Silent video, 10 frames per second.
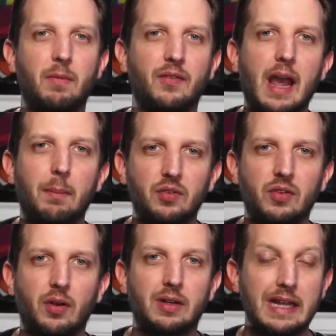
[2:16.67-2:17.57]
of the
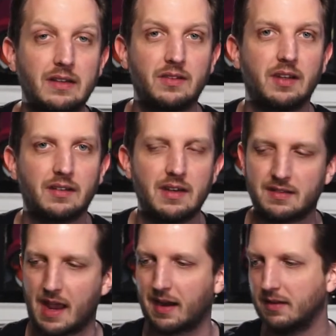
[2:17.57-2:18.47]
episode in 60
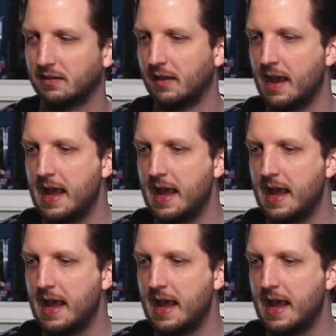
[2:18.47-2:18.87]
seconds.